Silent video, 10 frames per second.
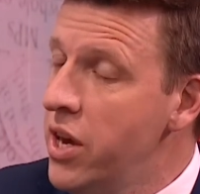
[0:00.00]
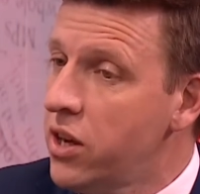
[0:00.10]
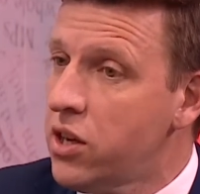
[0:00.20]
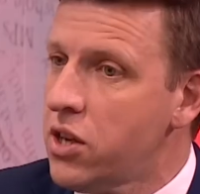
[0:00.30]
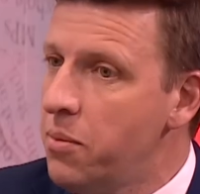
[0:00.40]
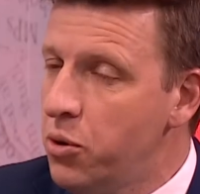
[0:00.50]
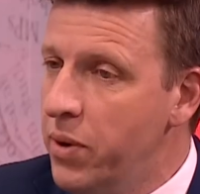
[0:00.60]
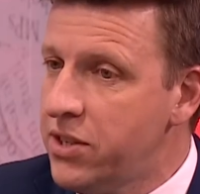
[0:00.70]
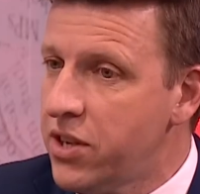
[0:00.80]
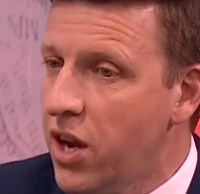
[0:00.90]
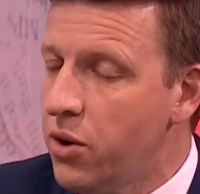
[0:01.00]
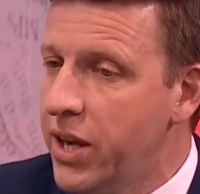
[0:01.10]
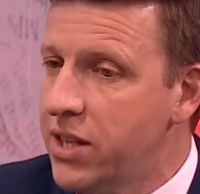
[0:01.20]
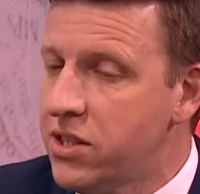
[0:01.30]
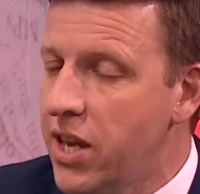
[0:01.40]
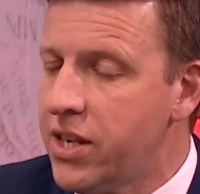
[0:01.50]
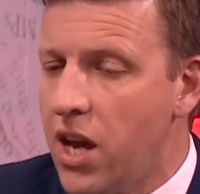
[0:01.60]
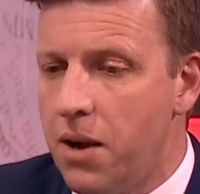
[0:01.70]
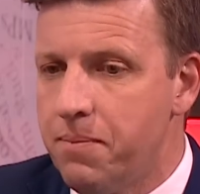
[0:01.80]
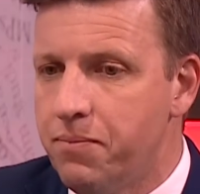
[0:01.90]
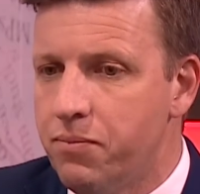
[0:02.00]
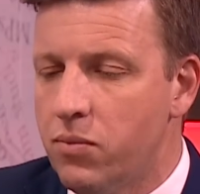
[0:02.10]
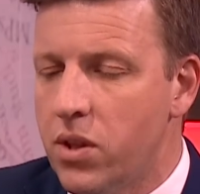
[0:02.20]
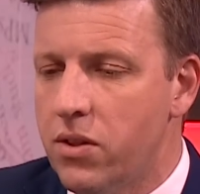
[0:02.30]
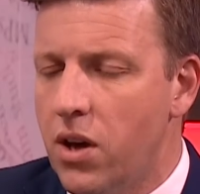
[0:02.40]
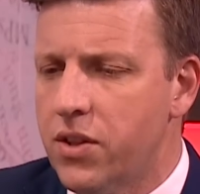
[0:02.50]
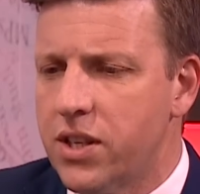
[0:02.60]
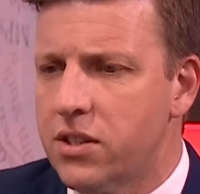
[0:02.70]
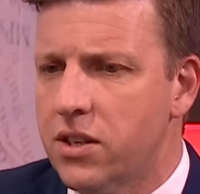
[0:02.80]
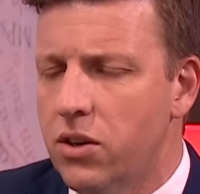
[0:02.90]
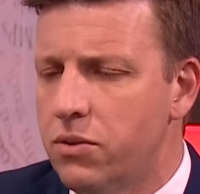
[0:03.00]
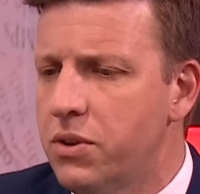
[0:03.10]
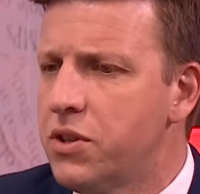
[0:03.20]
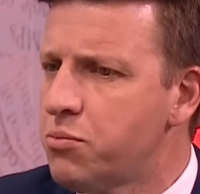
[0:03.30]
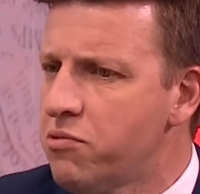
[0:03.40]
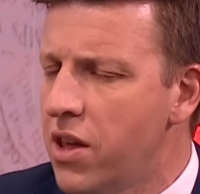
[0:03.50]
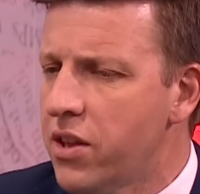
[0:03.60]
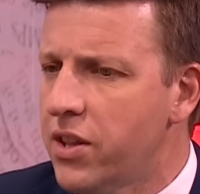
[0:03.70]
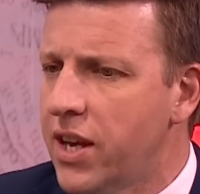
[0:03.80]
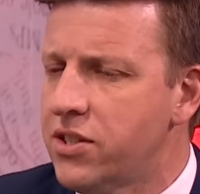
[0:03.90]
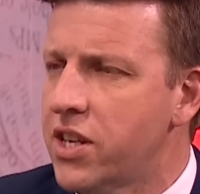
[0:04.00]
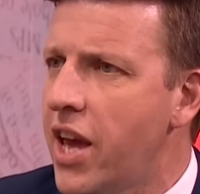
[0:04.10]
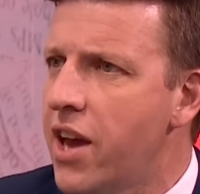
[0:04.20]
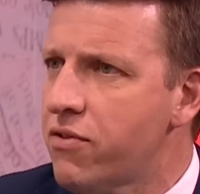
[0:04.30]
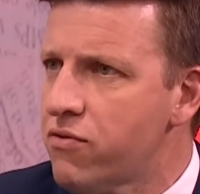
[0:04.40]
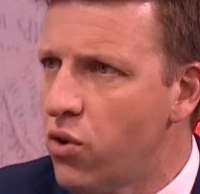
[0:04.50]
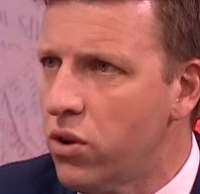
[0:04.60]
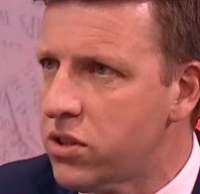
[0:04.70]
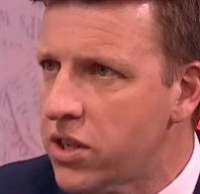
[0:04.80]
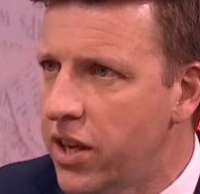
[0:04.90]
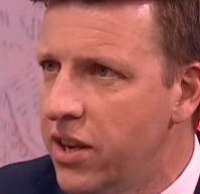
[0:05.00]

A couple of weeks ago, he had said, I think that, with his brother, they had said F royalty.